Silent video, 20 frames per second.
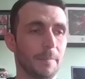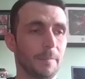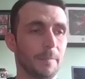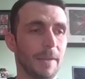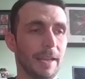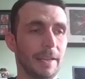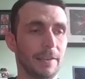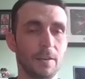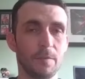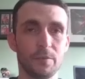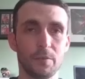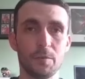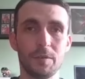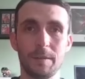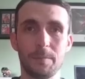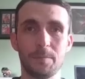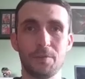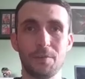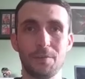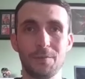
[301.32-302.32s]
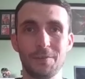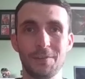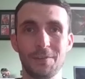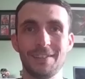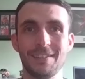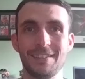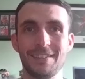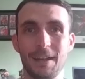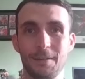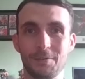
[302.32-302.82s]
Endo's already
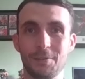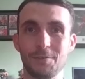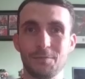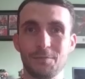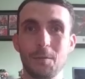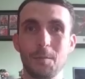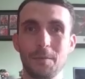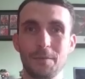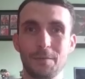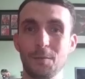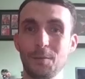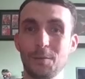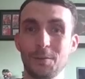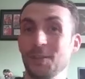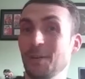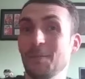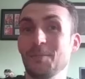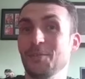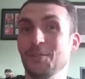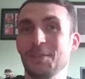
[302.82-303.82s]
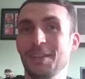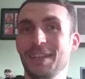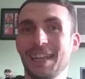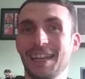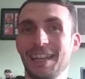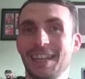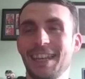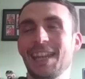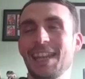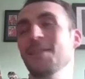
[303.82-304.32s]
proven doubters wrong before, so I'm sure he
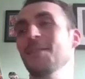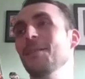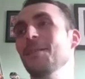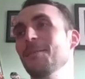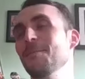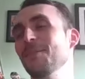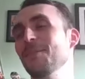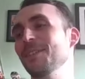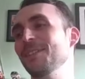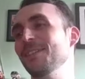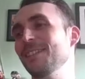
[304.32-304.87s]
can again. But